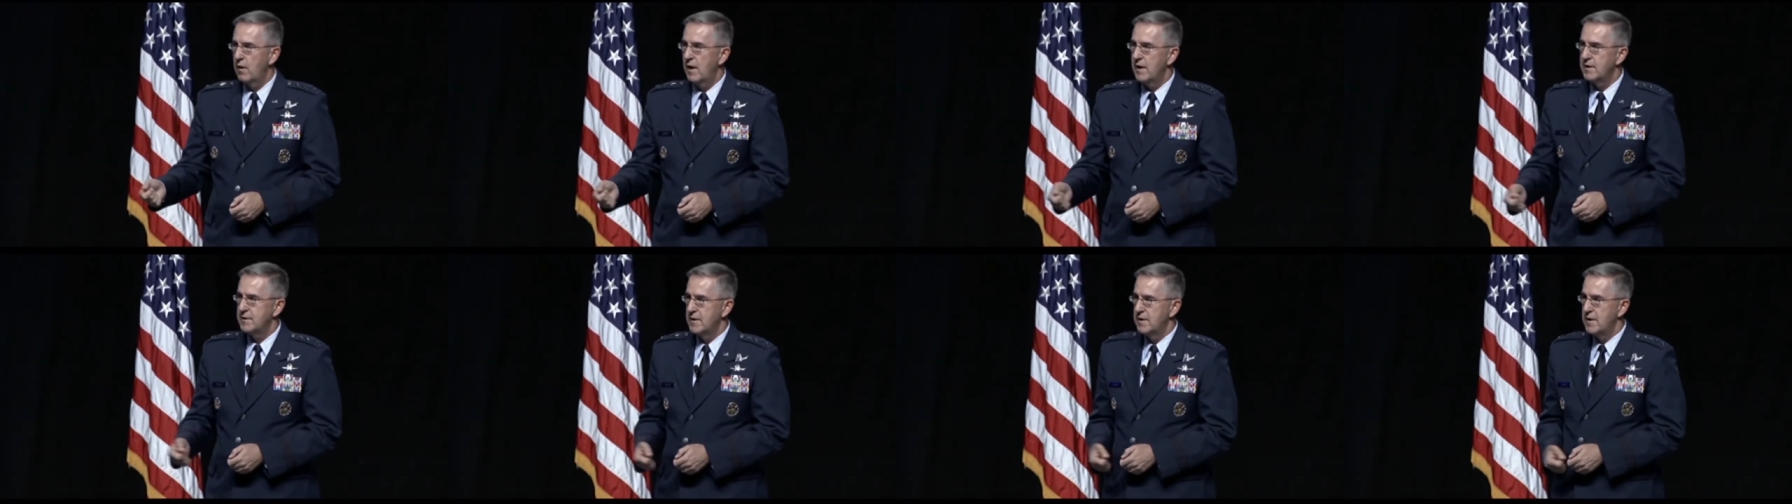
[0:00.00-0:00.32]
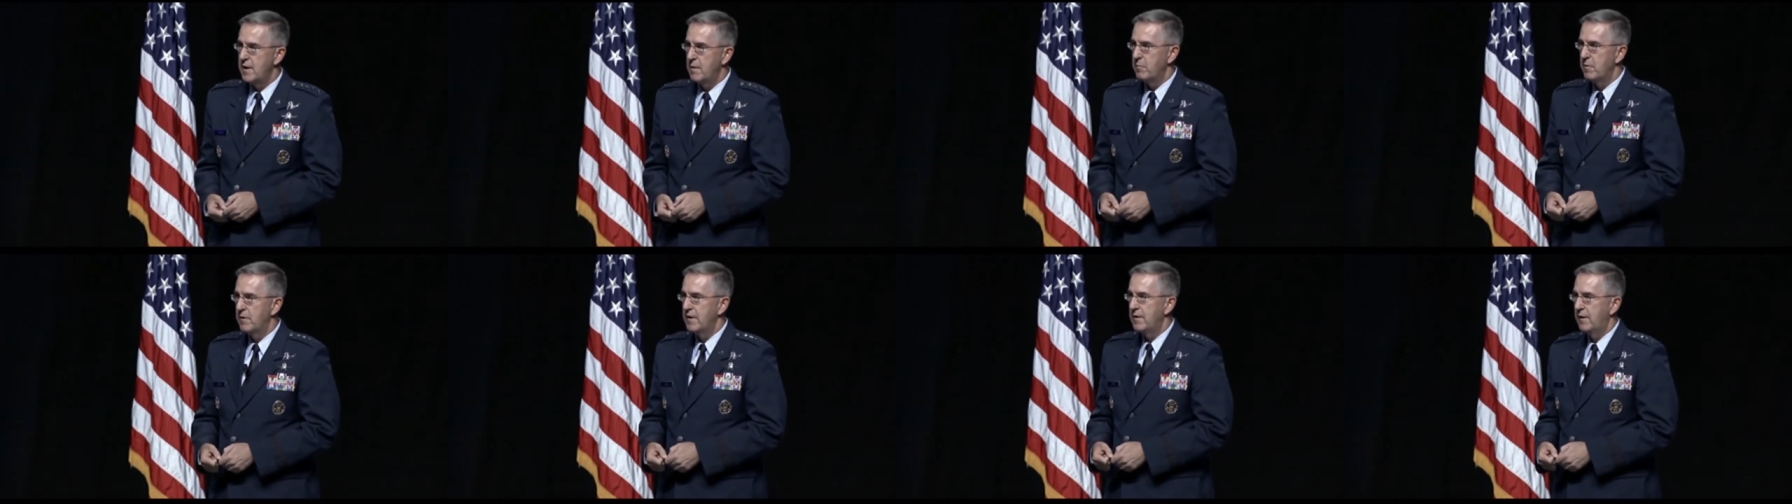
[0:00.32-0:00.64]

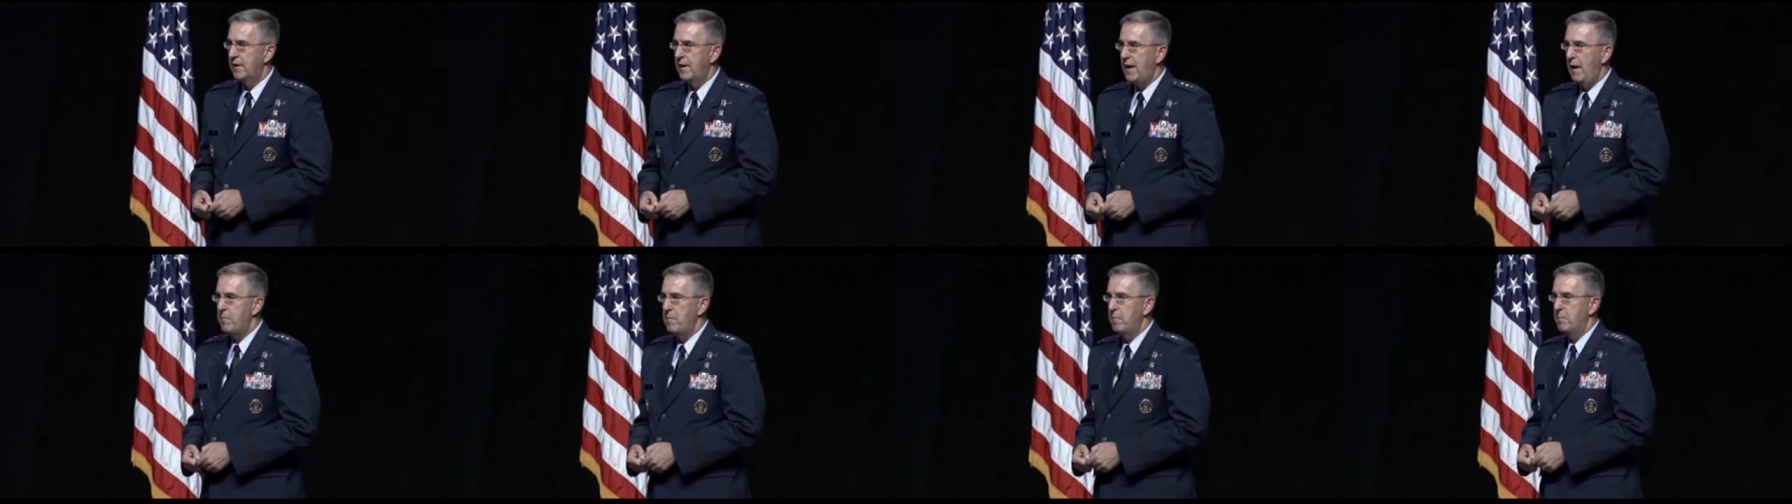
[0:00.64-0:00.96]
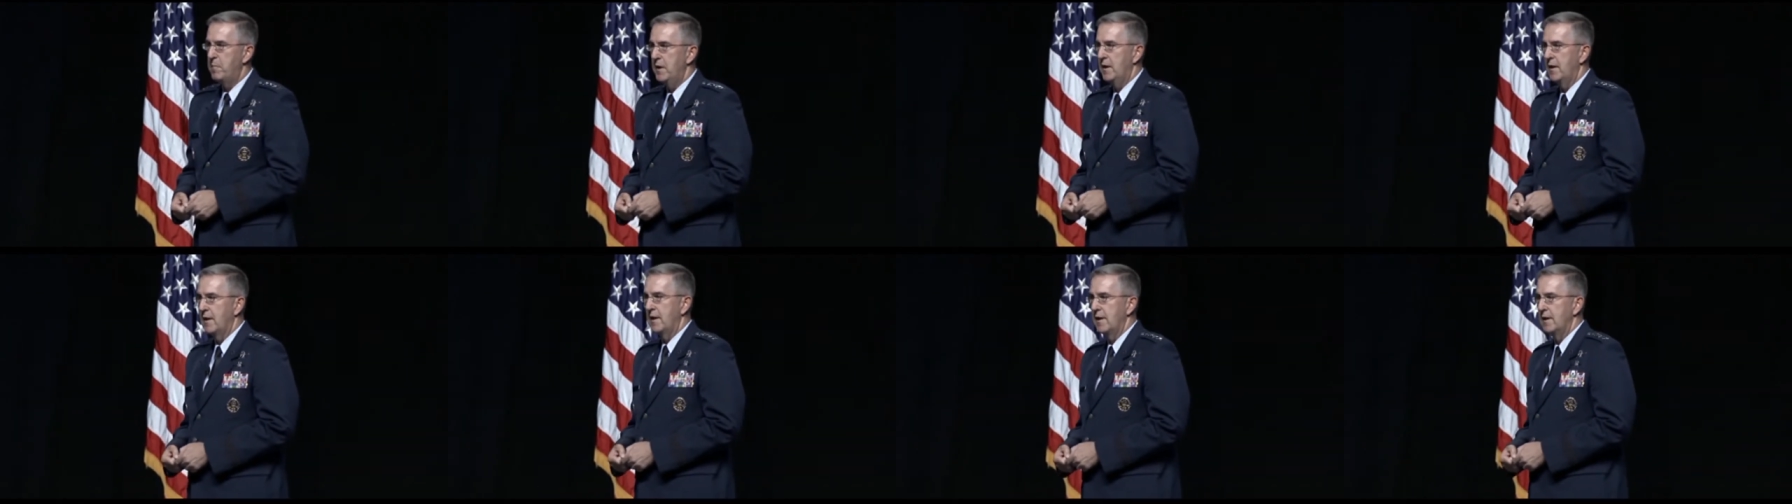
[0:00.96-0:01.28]
across a number of
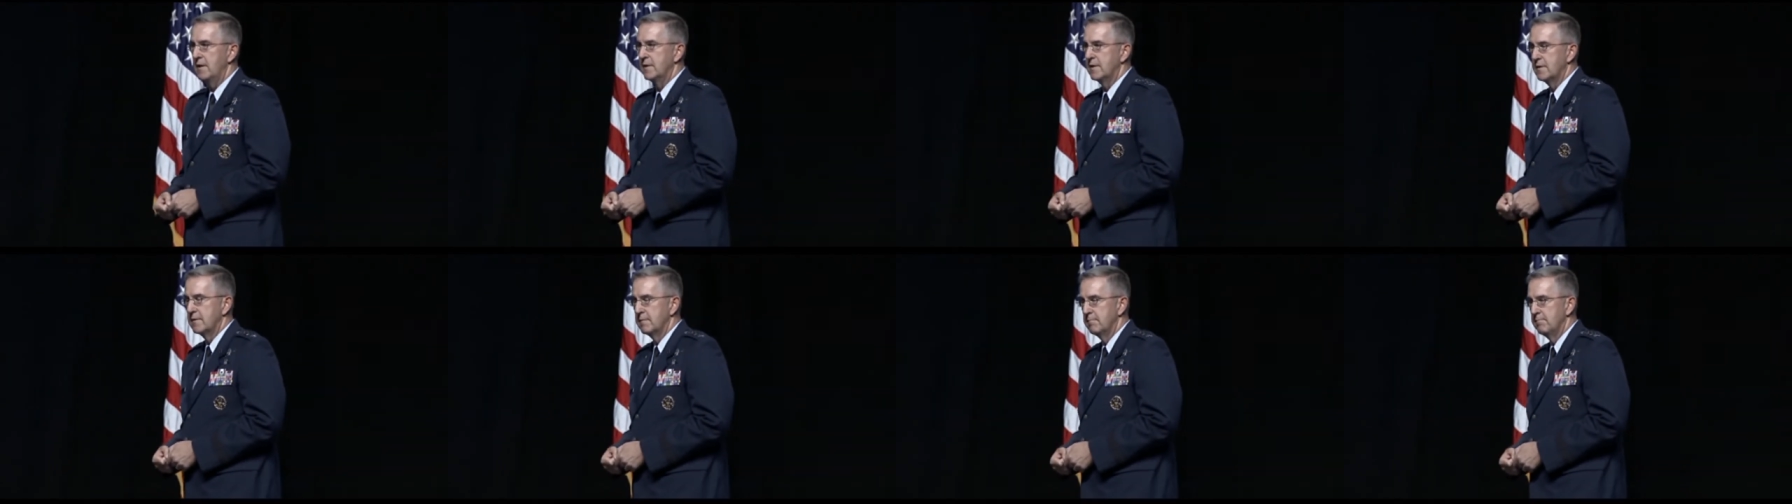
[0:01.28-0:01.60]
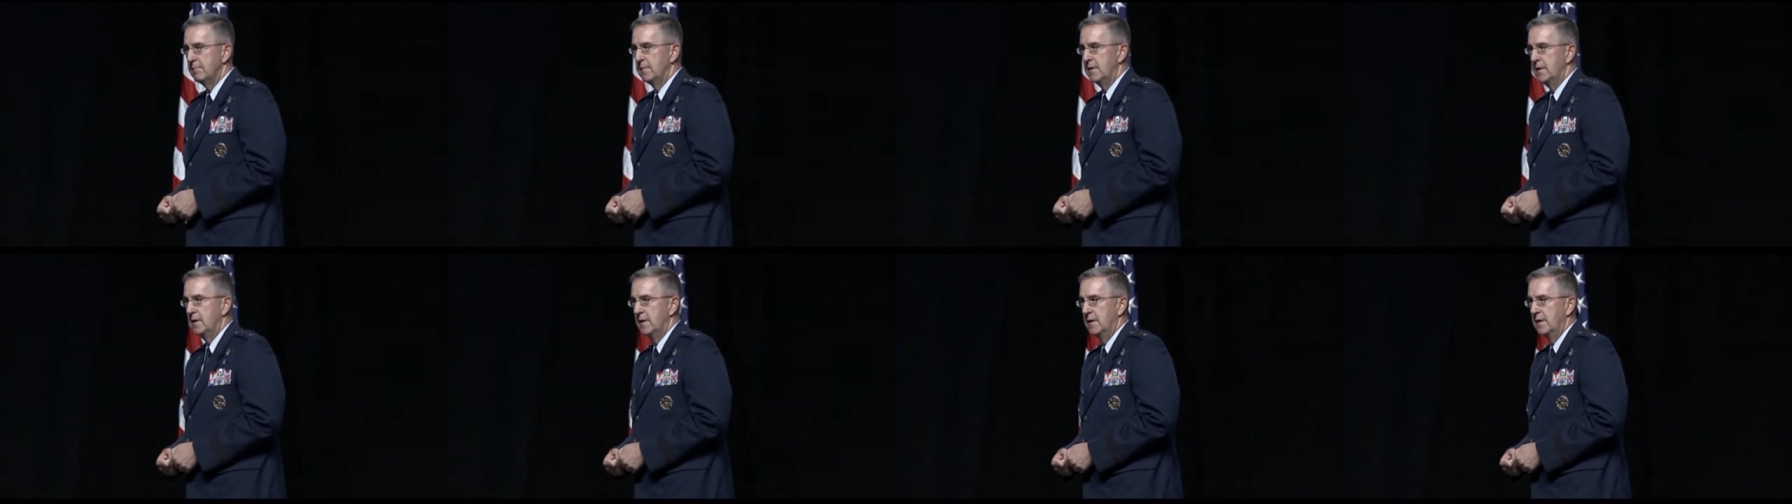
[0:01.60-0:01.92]

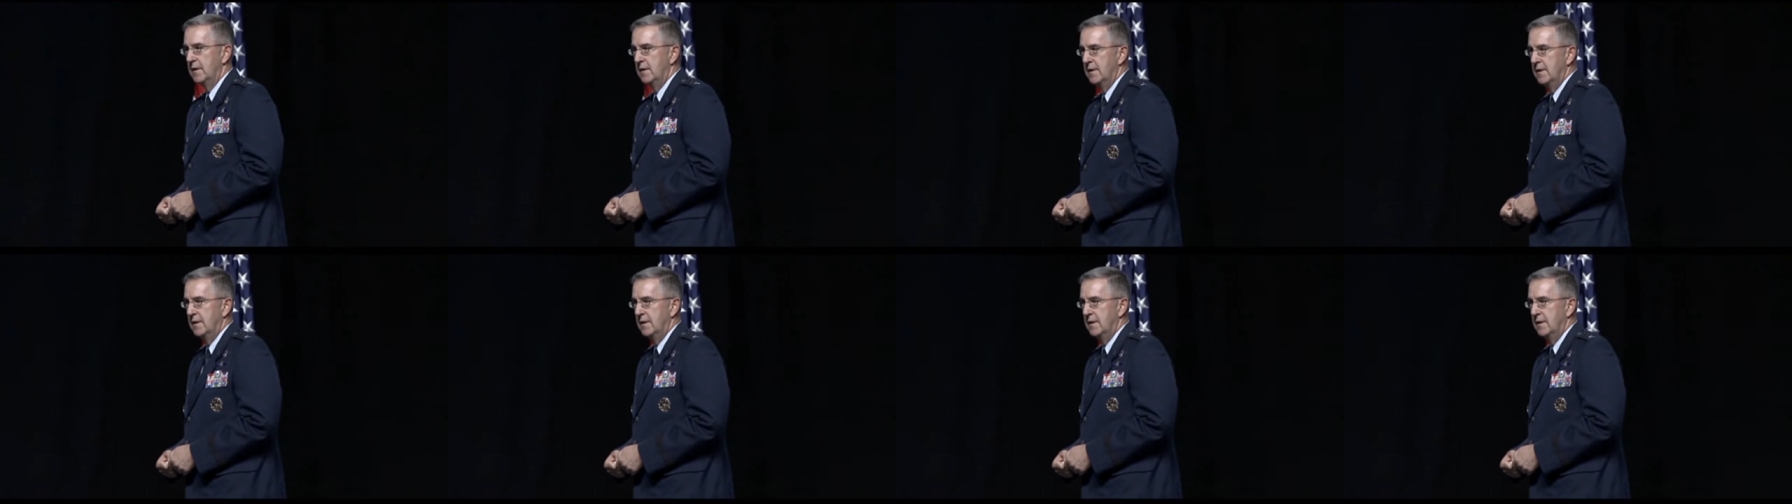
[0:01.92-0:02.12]
capabilities.